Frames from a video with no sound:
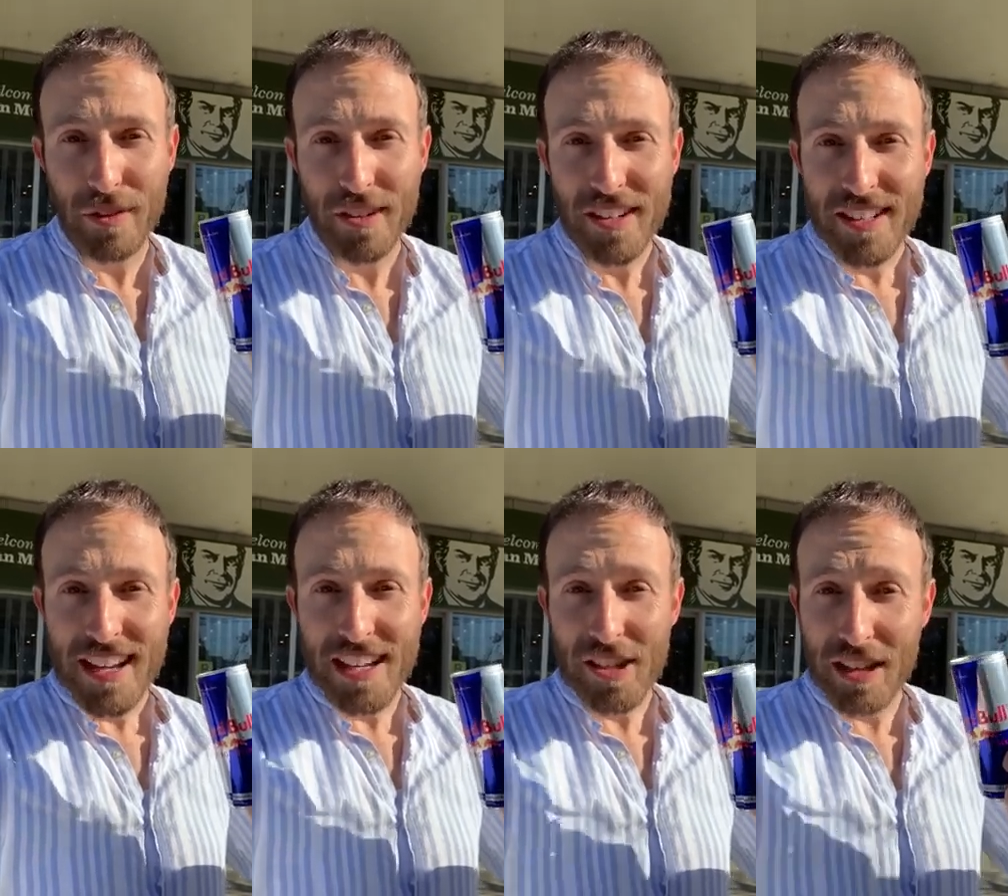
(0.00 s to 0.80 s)

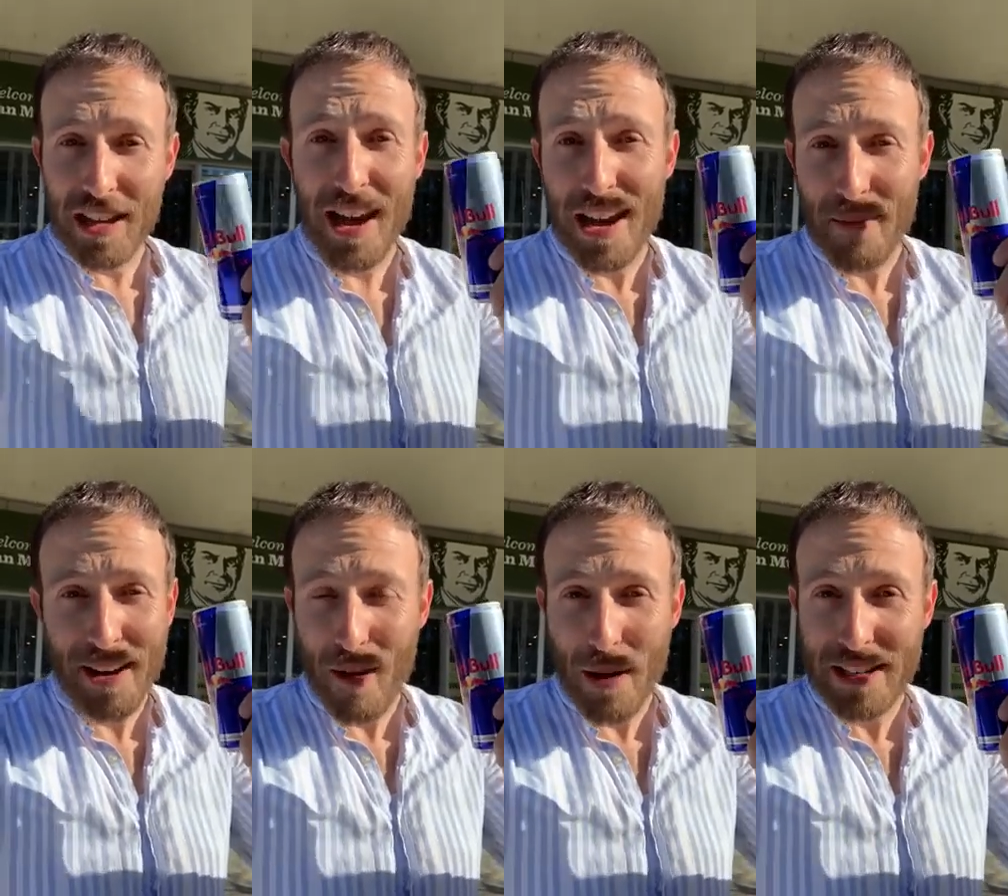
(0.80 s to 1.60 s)
And so l'chaim, I
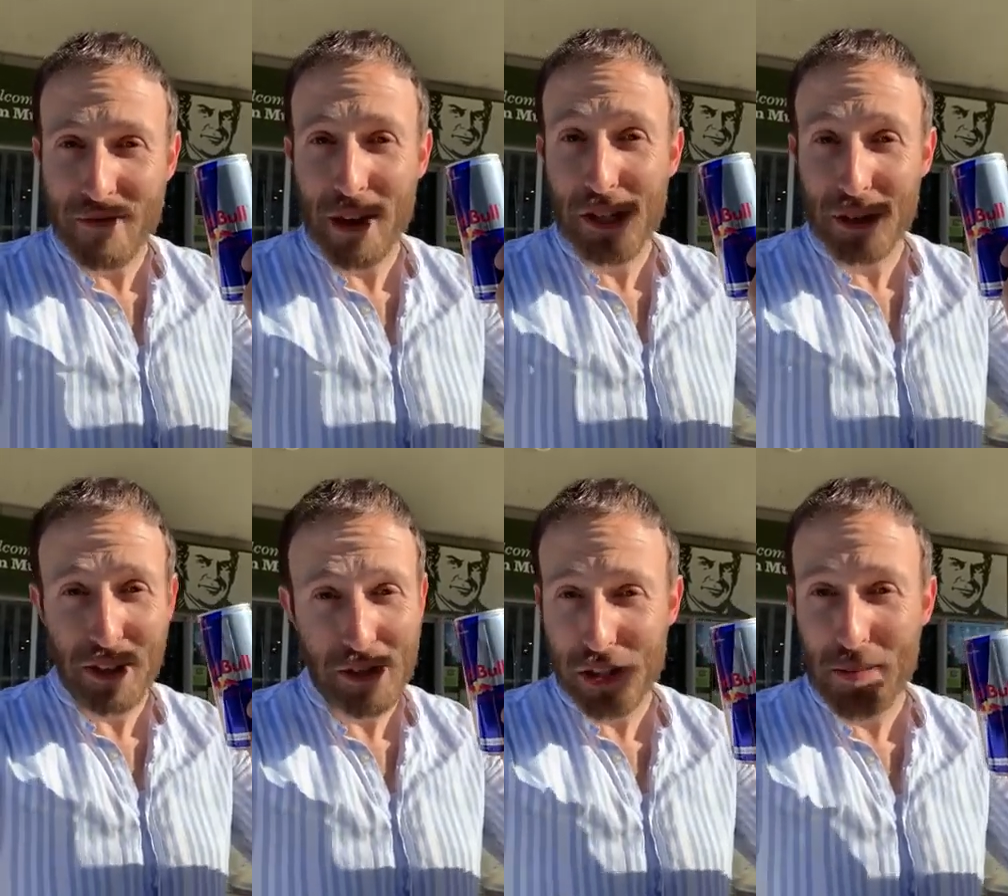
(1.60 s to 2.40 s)
can't wait to have my drink
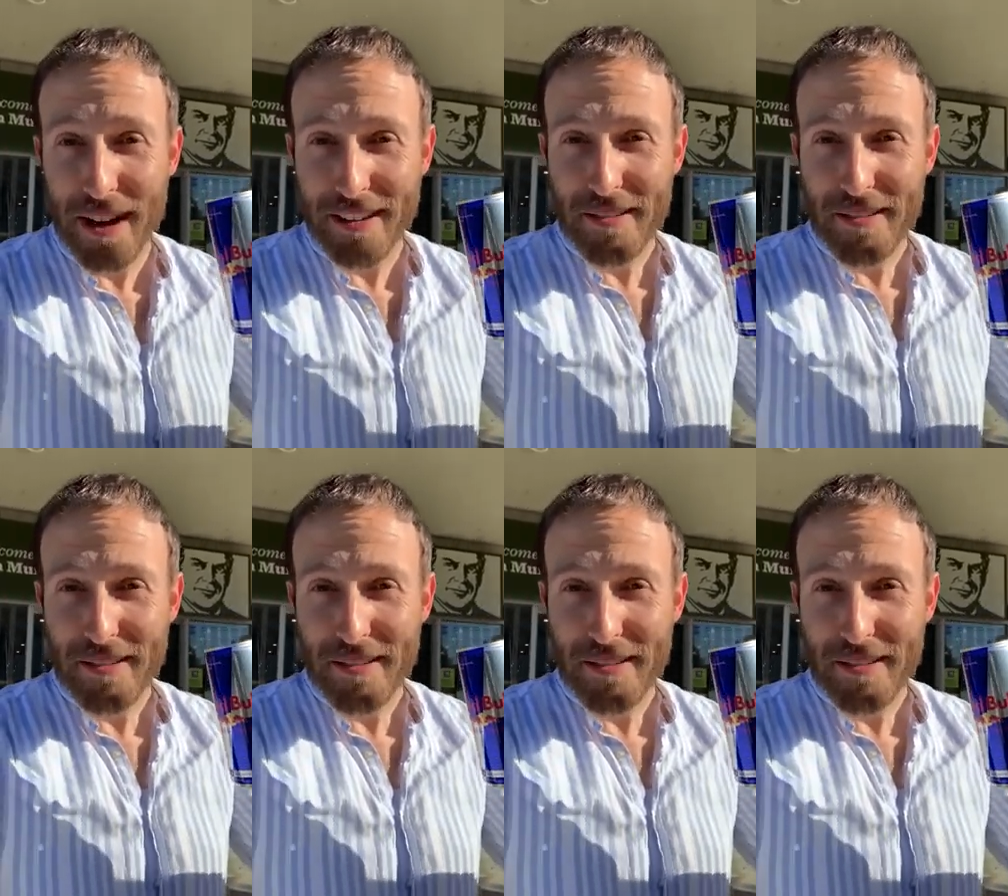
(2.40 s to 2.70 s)
on Shabbat,